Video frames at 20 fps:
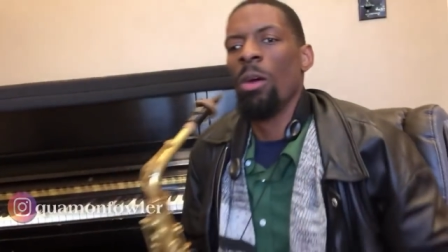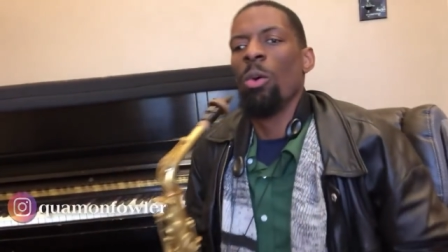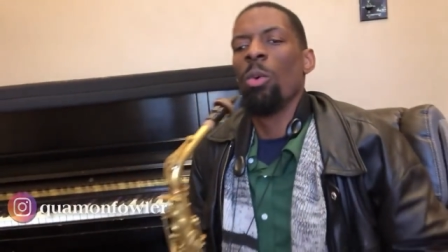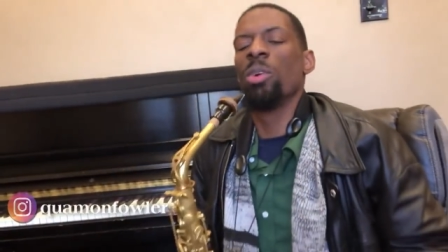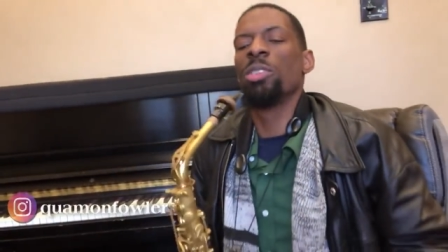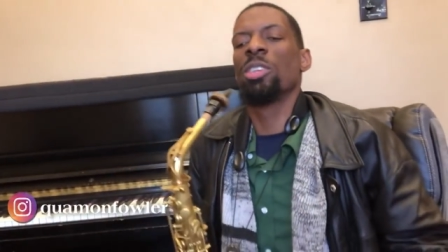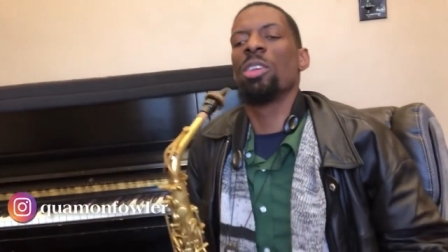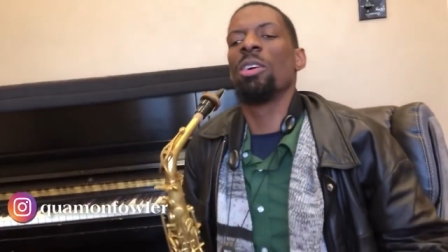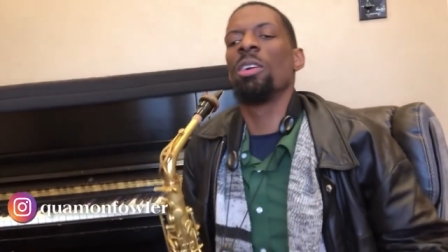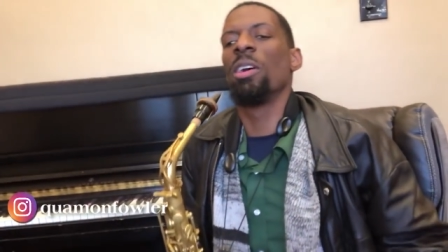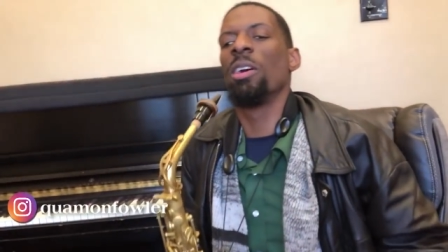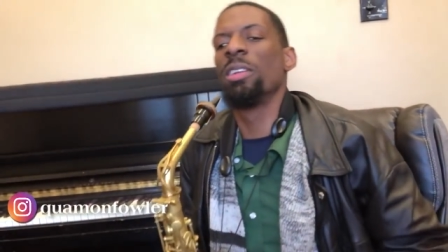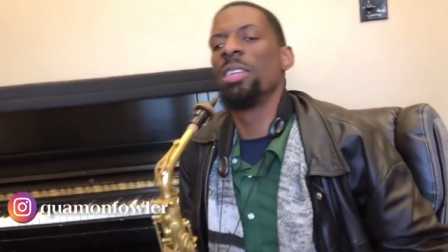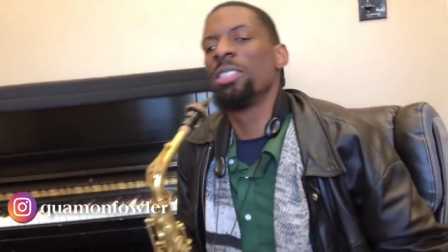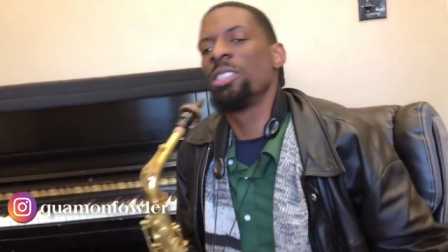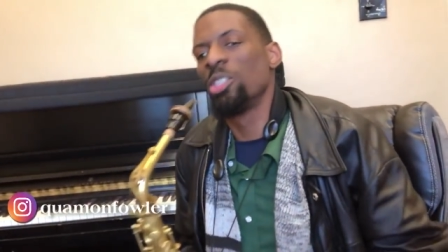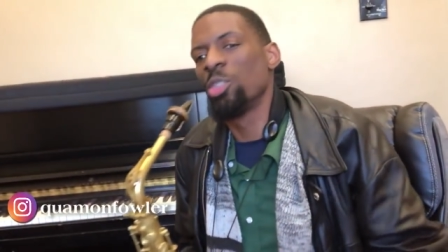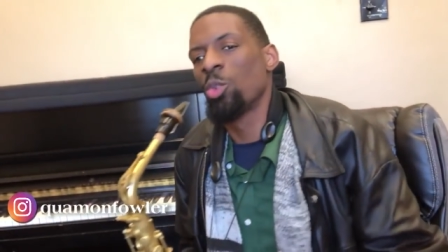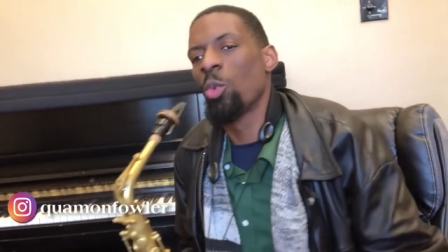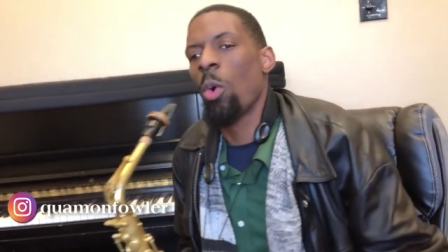What's going on?
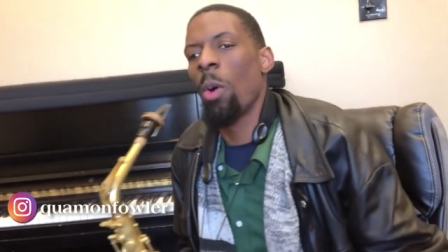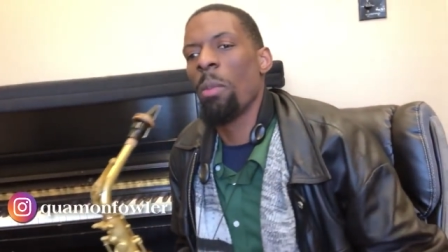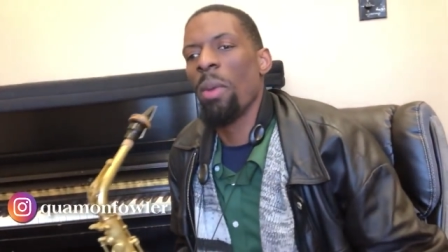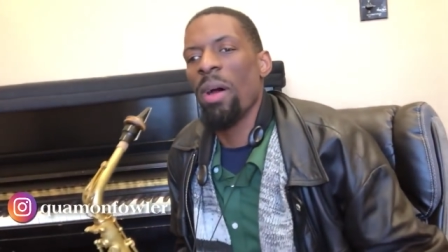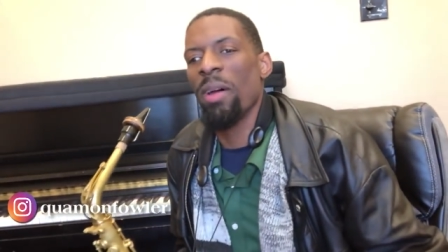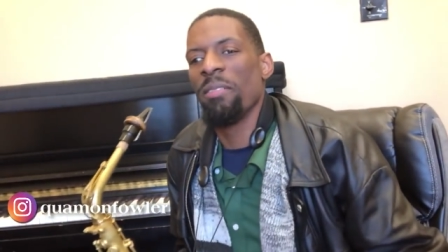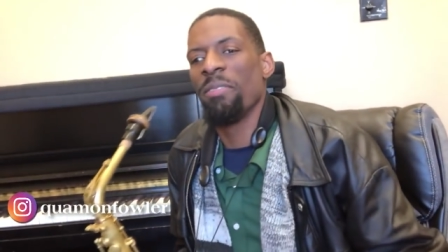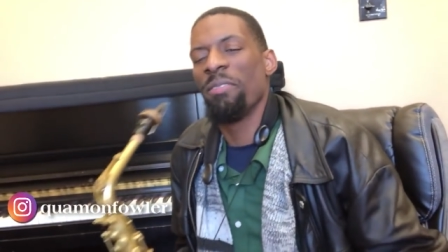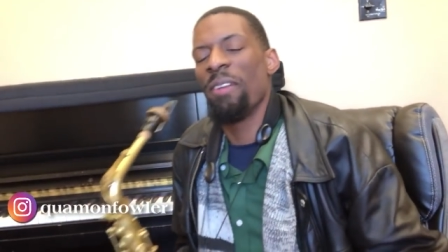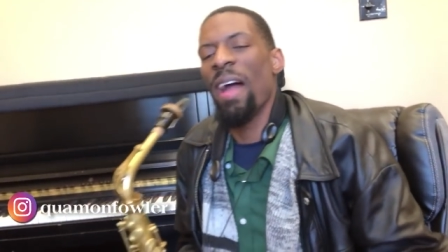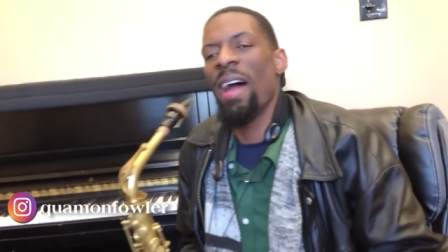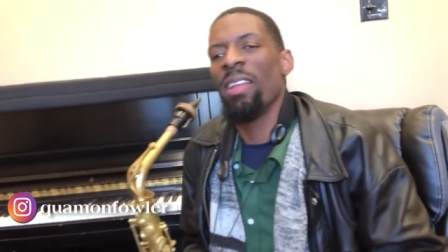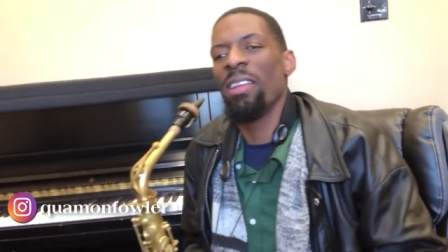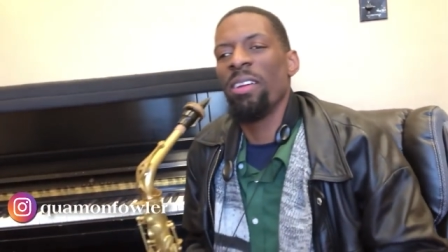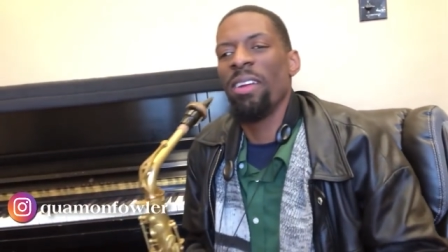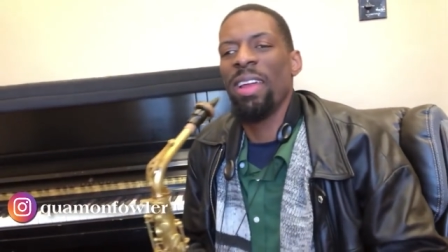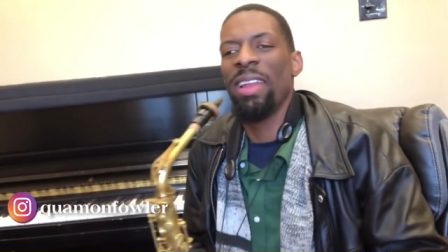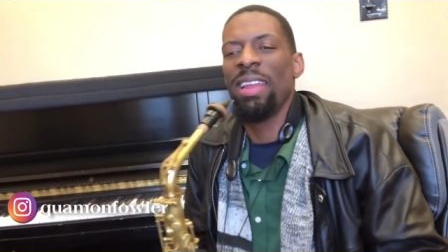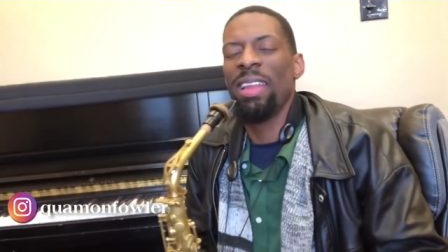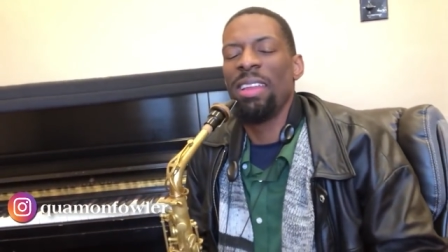This is Quamon
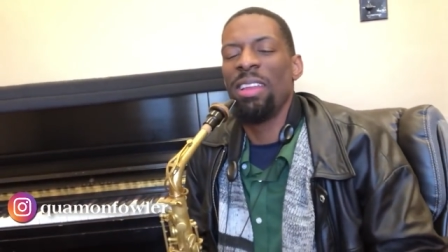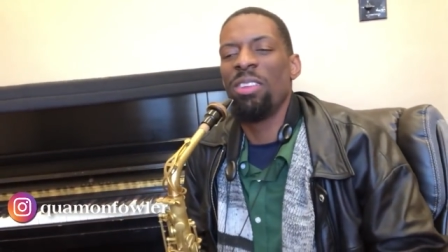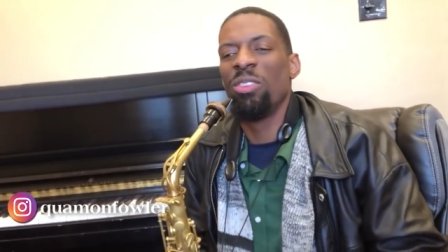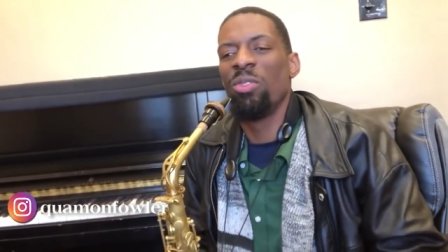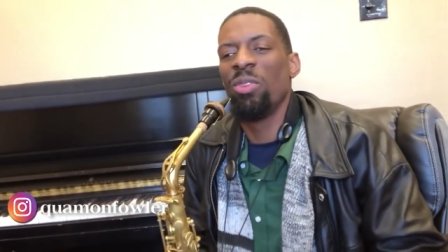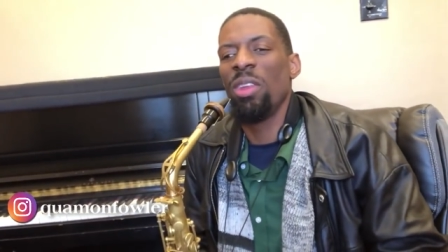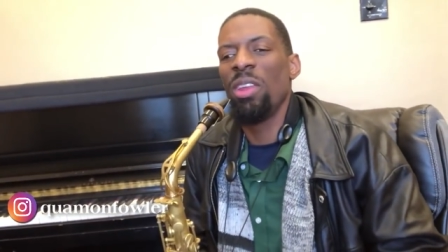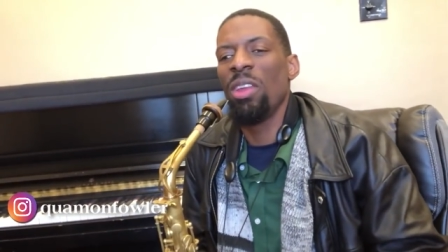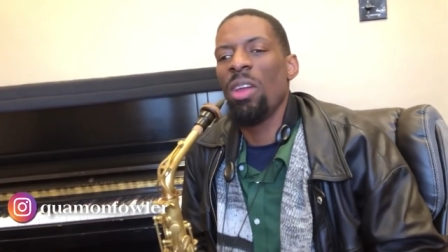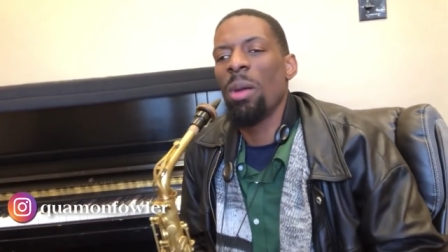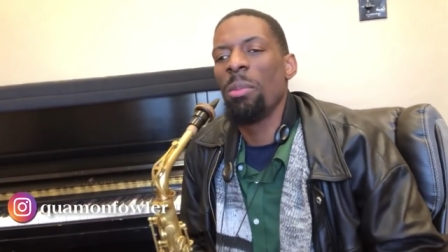Fowler, and in this video,